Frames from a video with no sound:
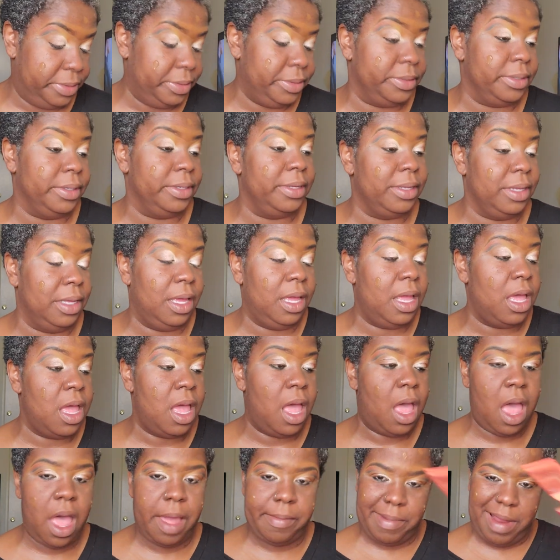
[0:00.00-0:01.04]

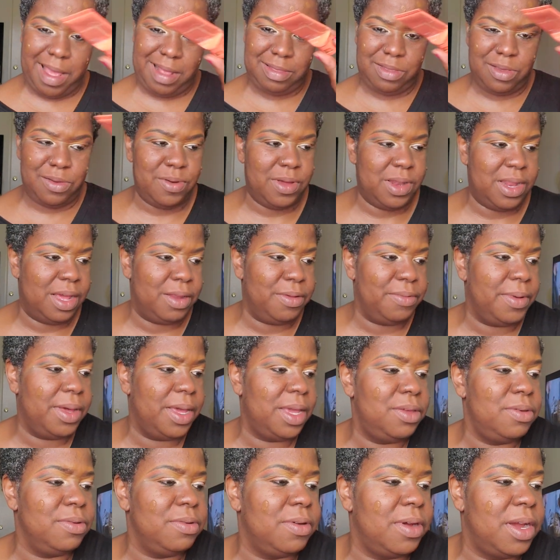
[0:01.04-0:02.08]
I'm not throwing that
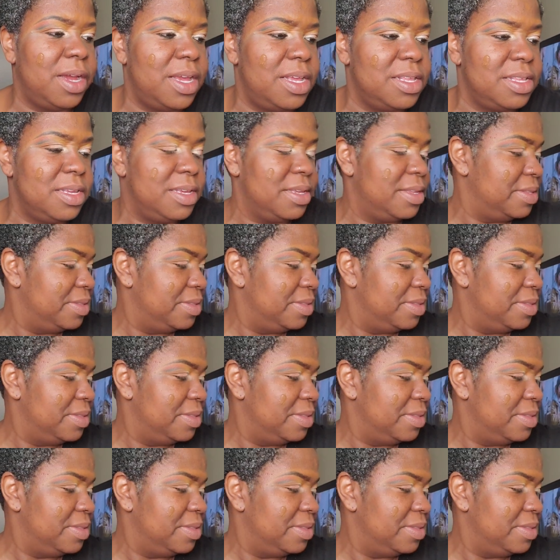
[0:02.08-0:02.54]
away. You crazy?